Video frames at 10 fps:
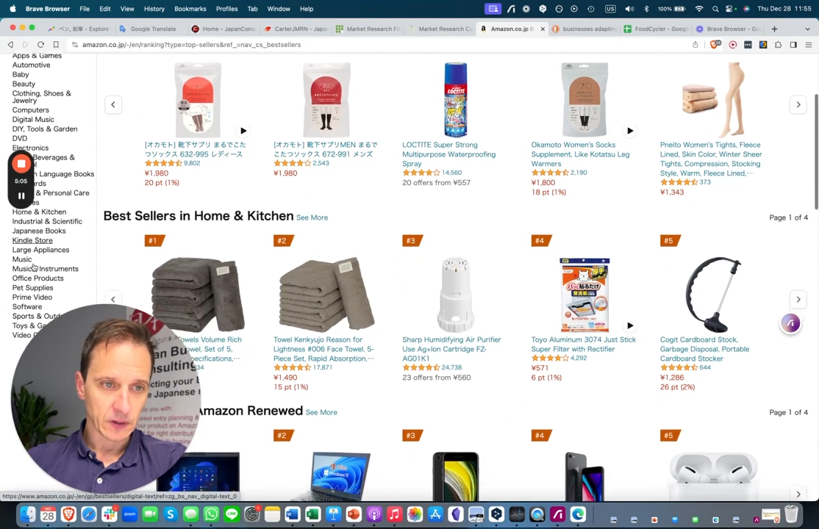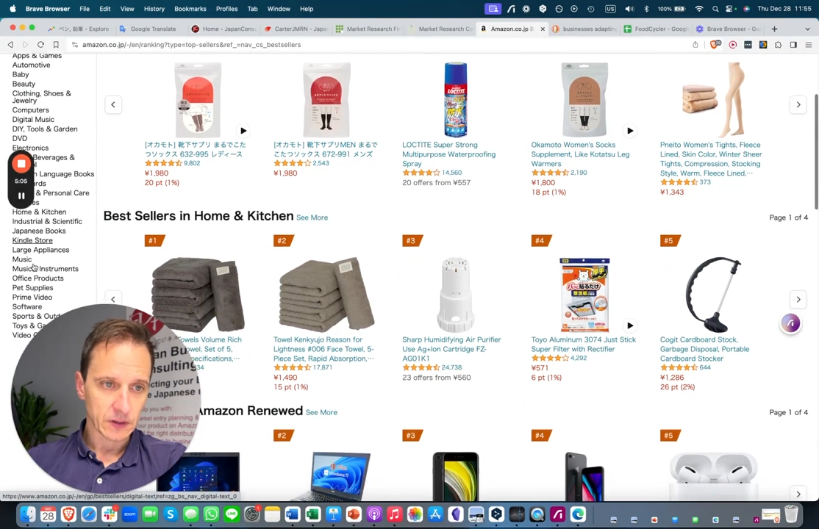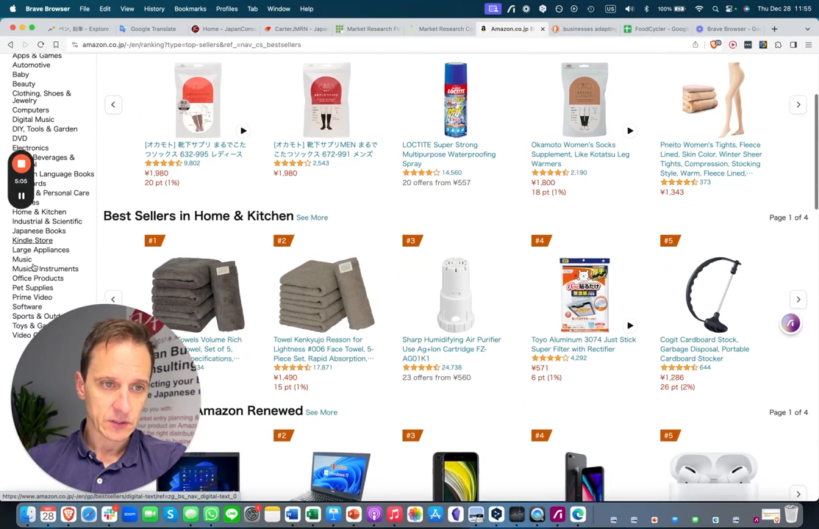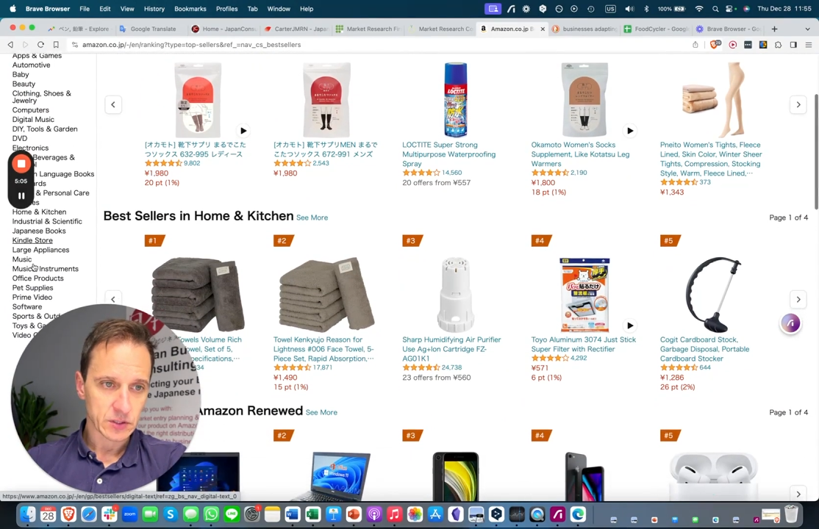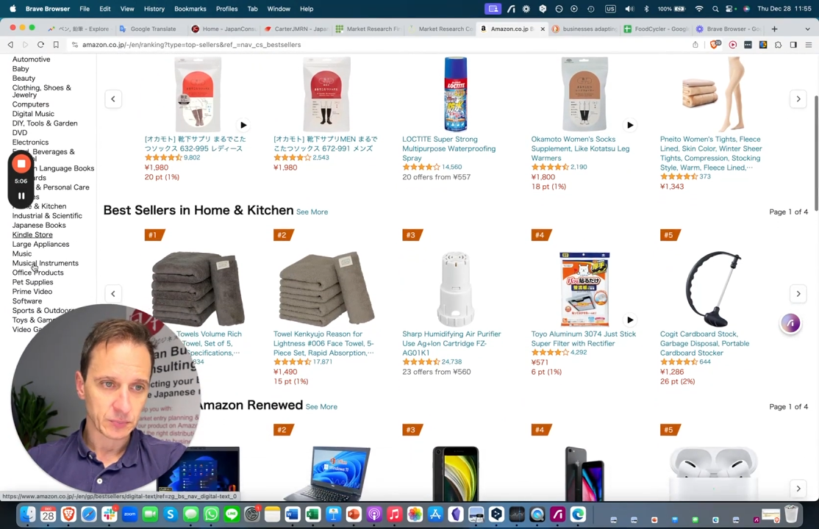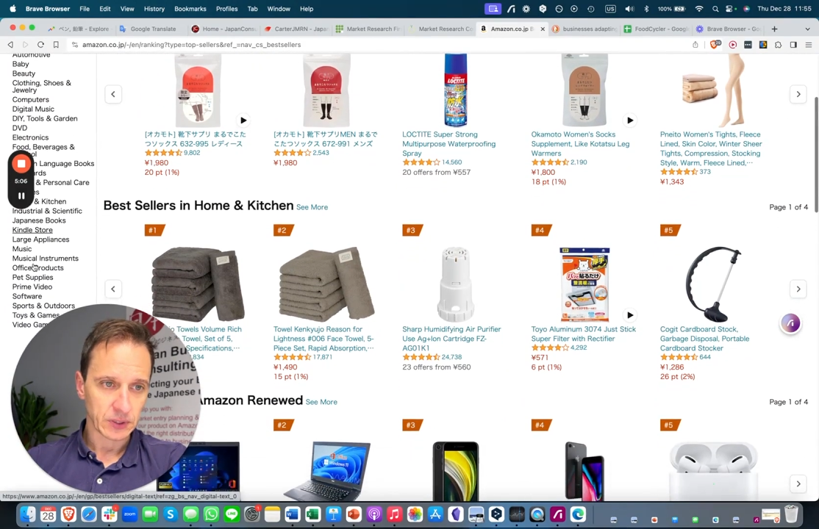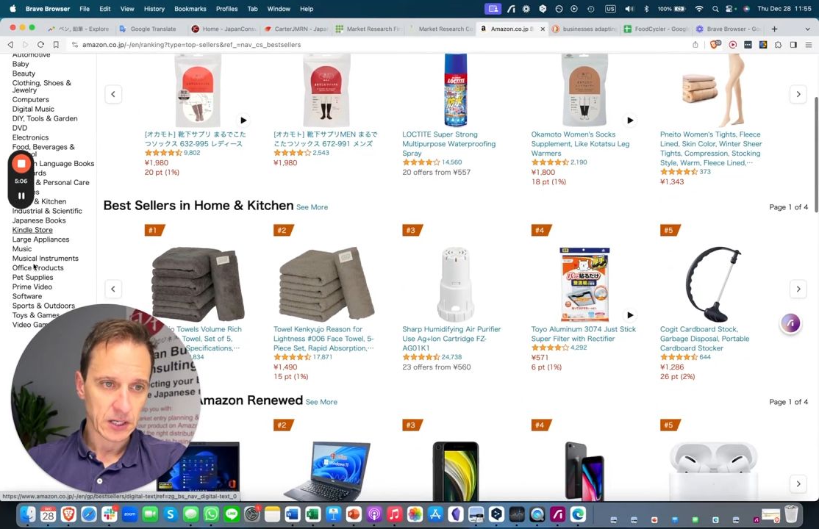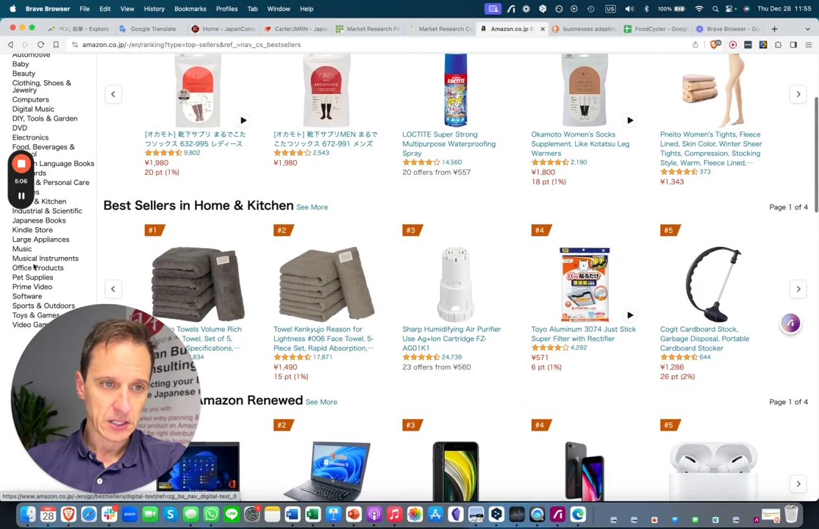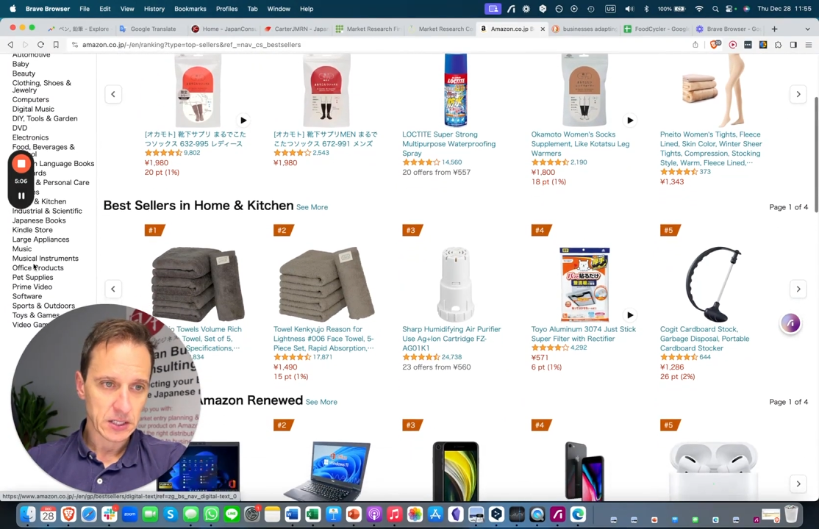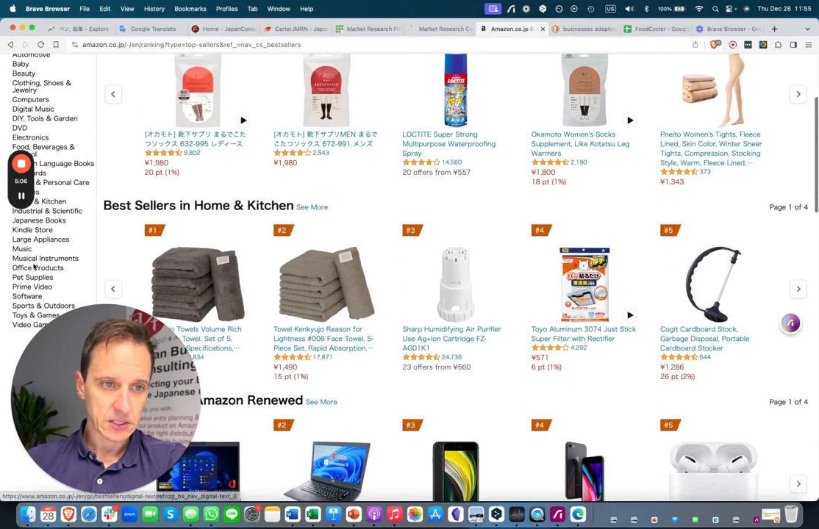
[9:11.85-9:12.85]

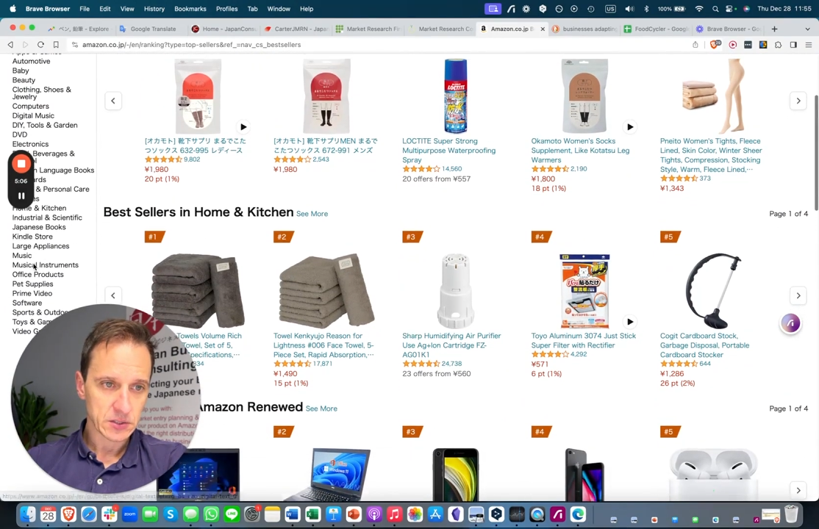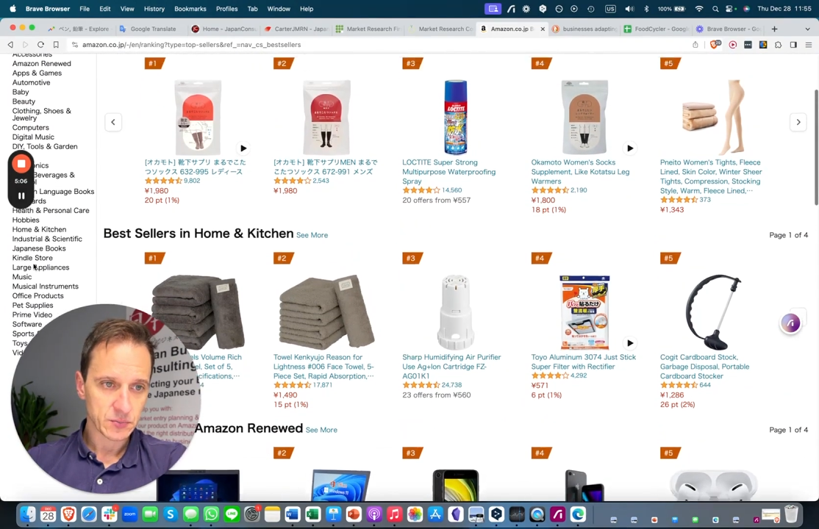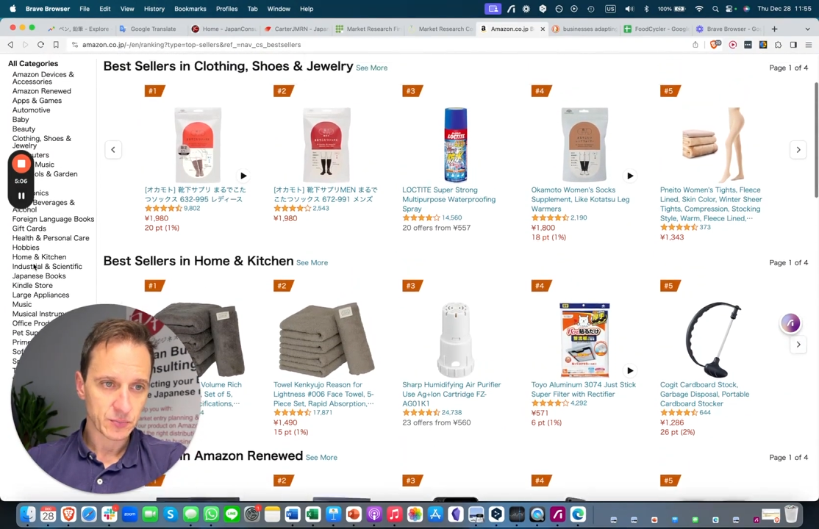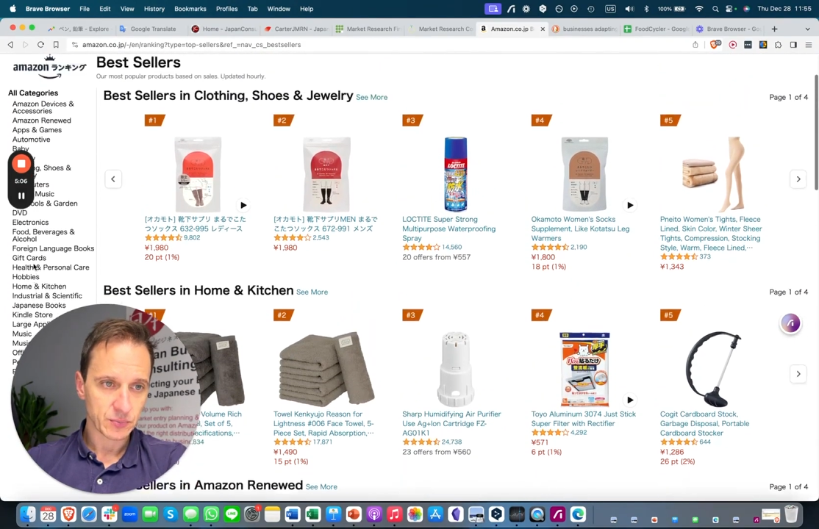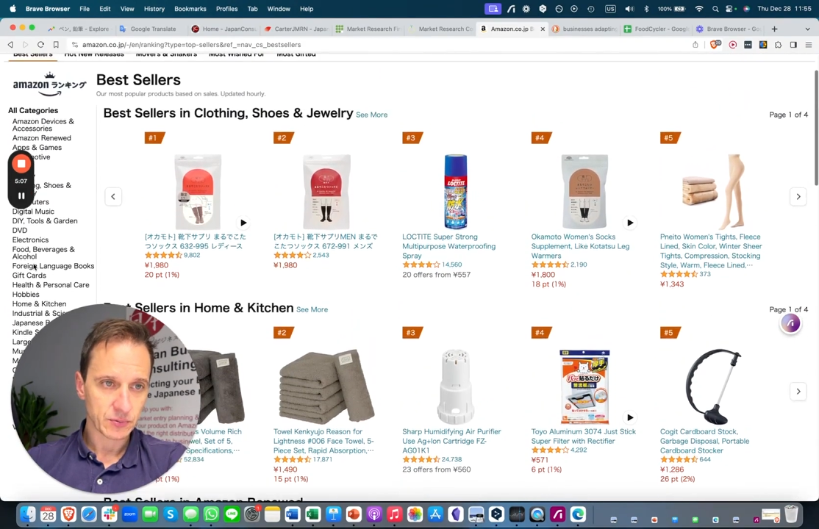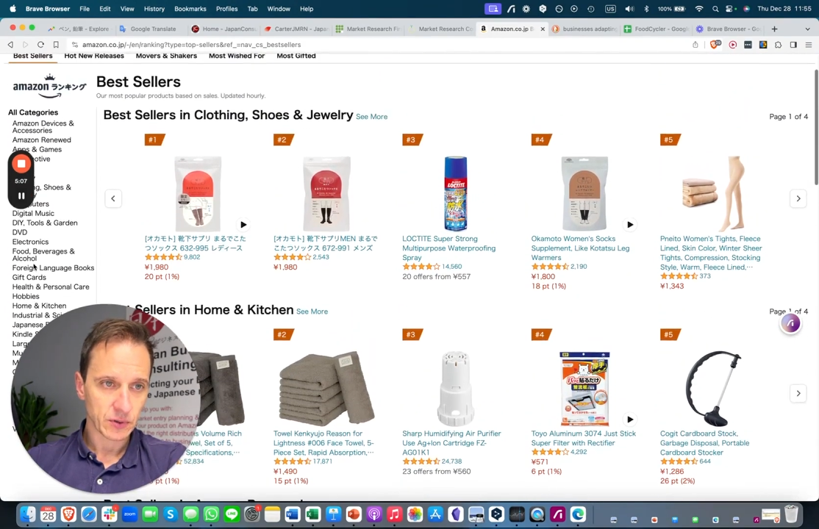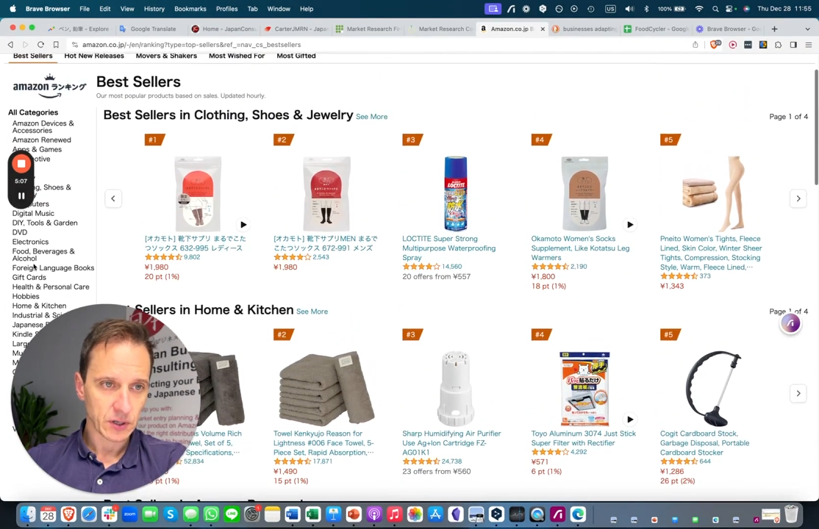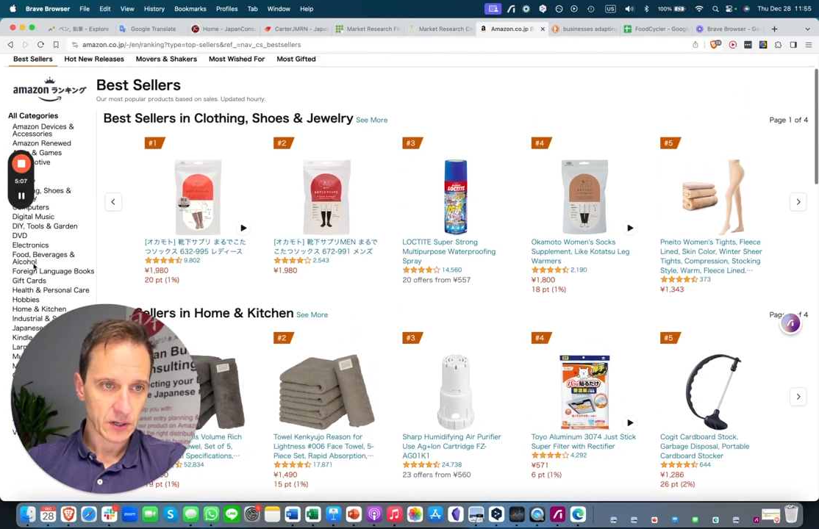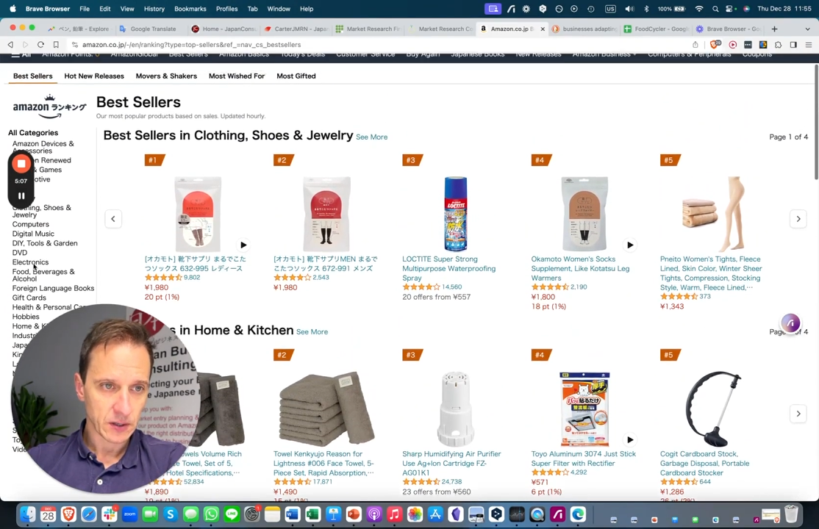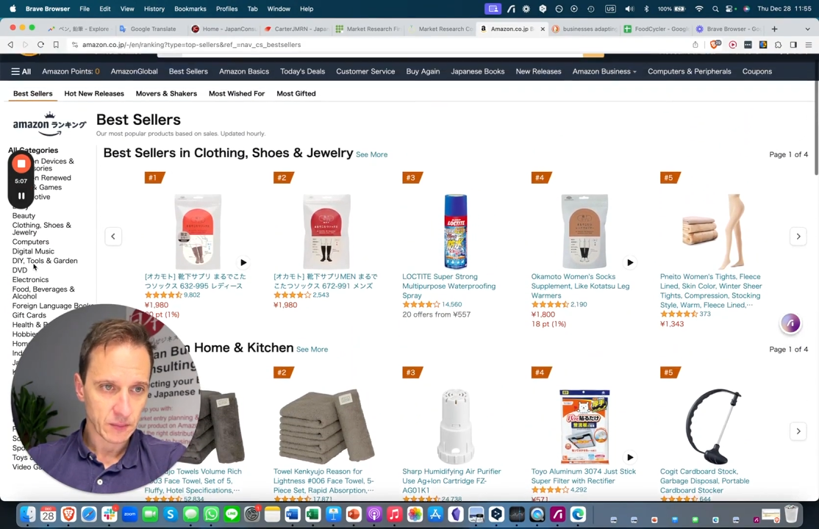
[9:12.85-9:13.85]
supplies, prime.